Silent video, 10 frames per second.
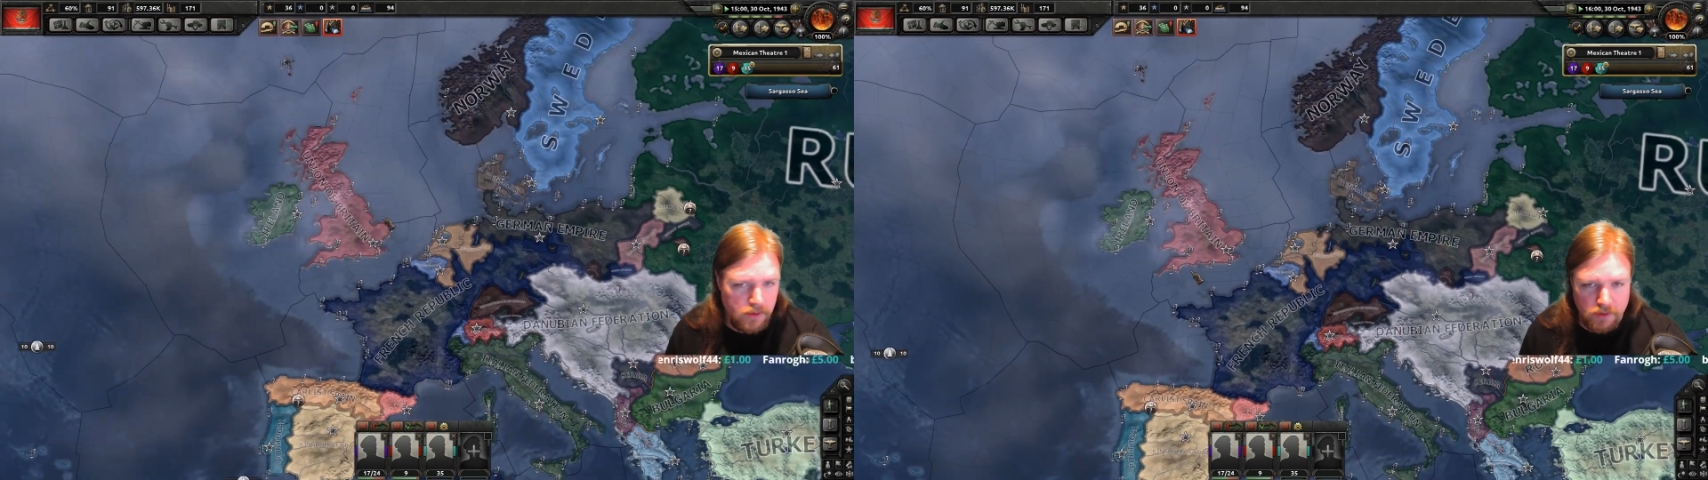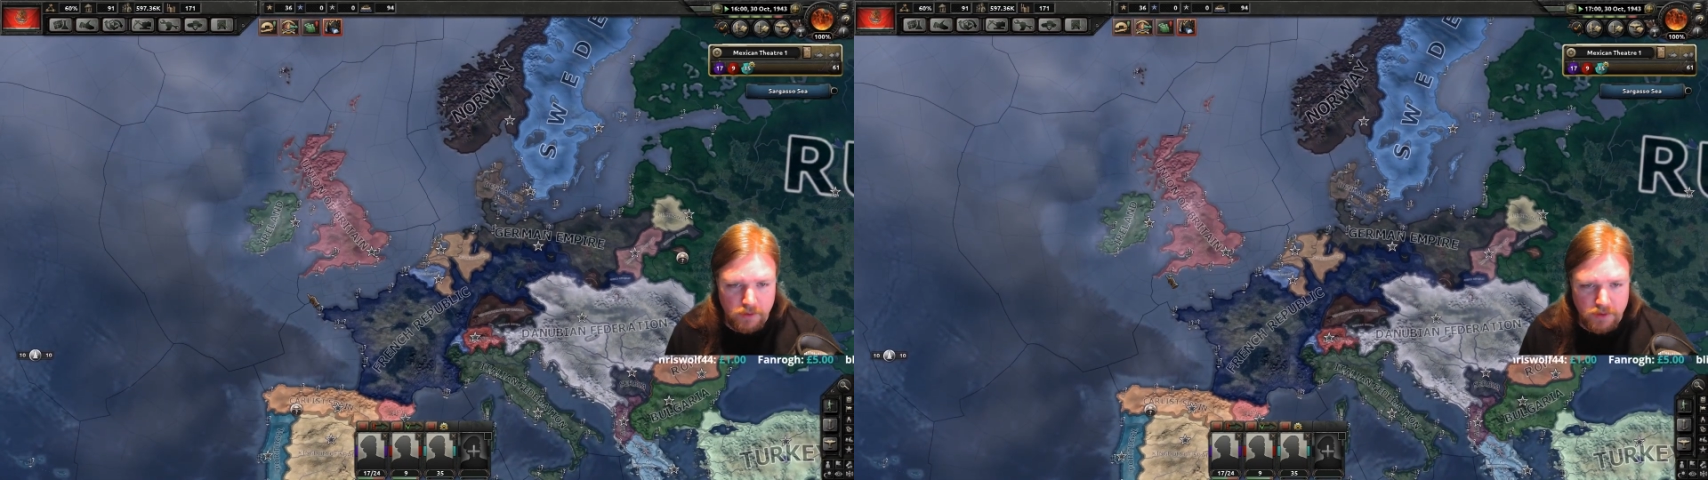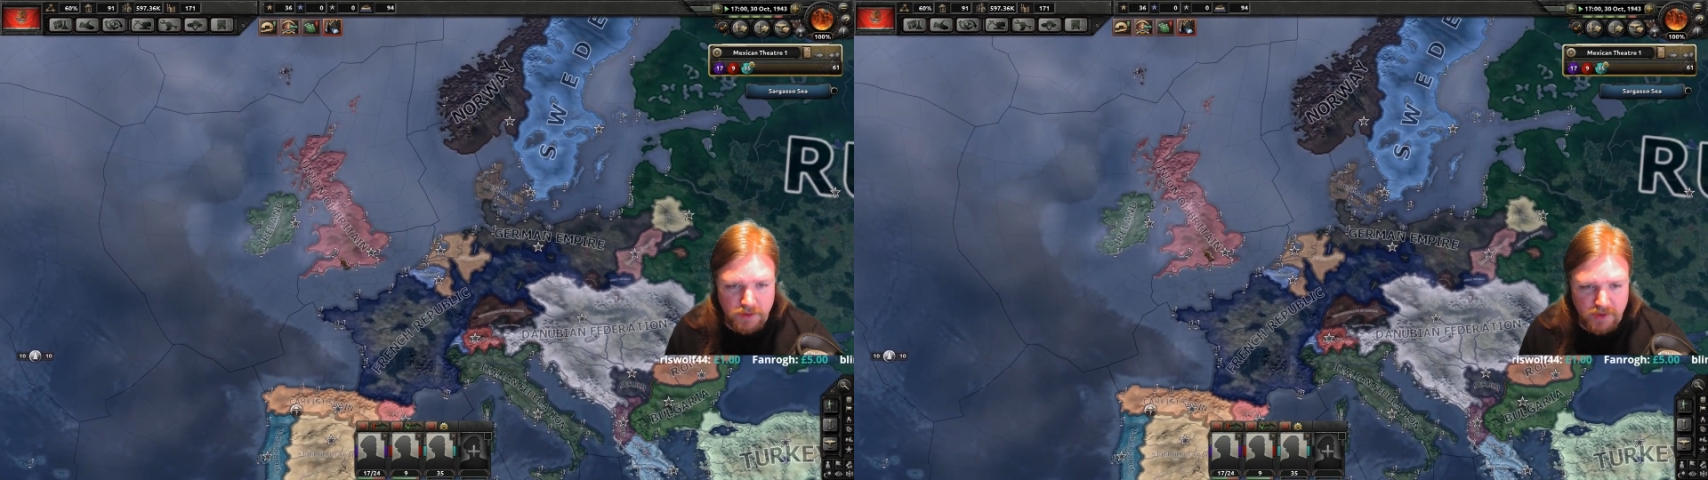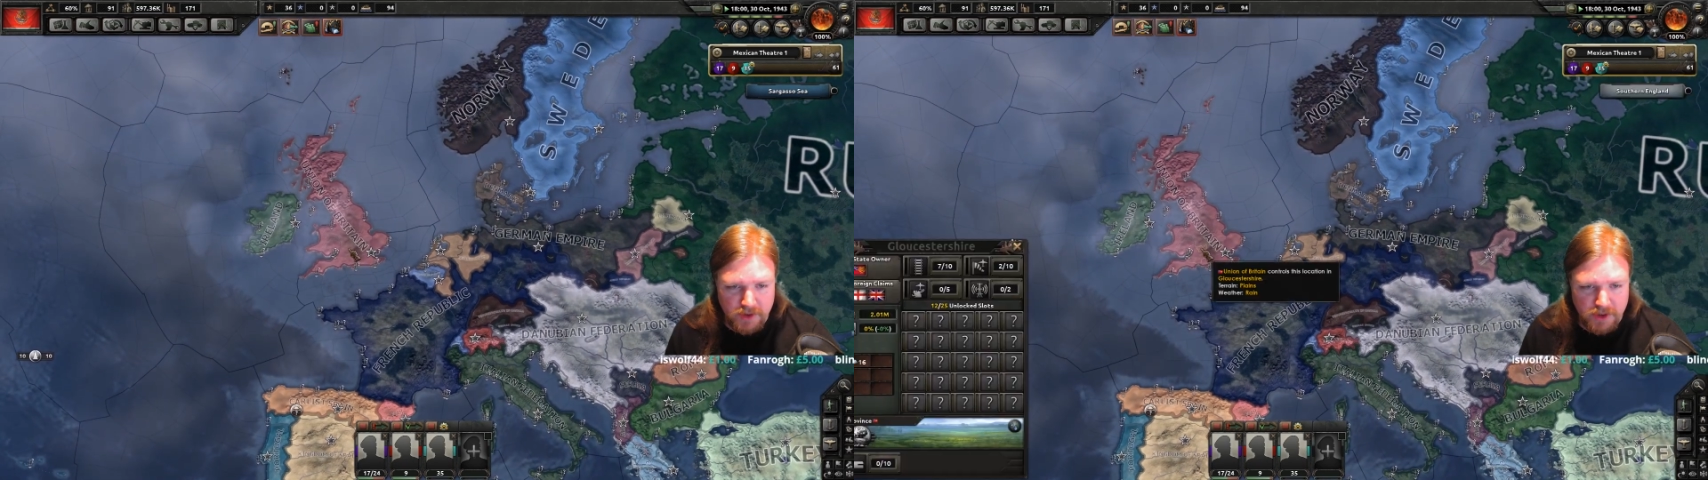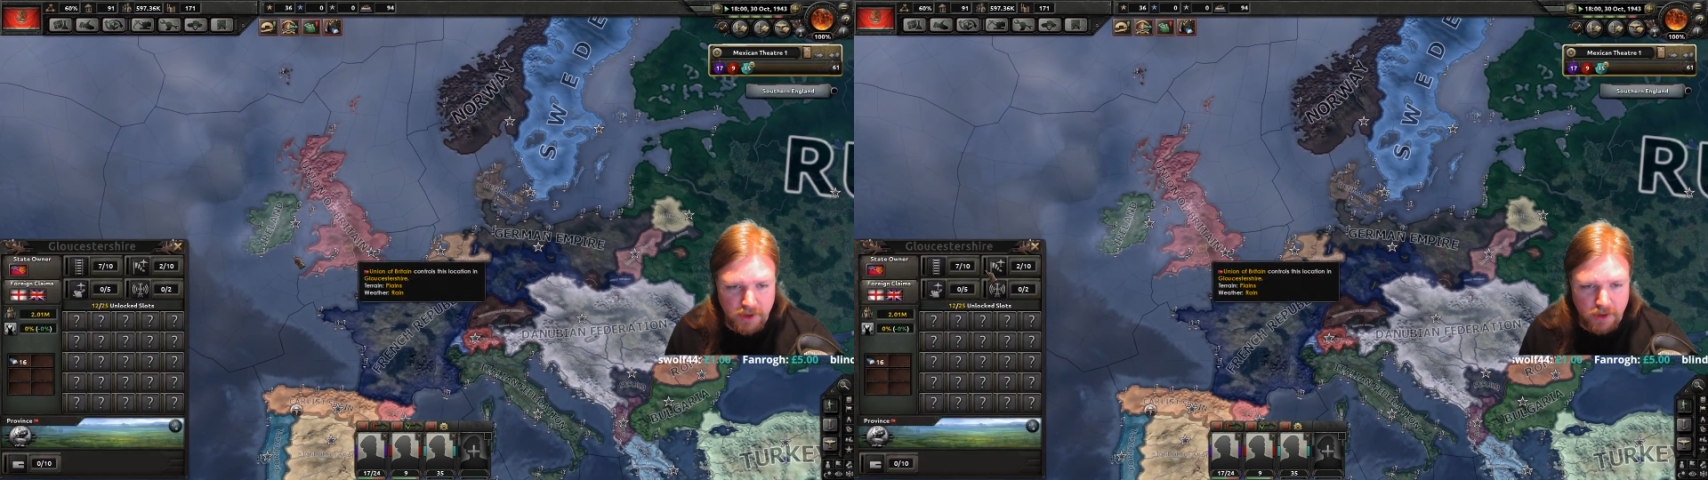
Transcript: Who's the British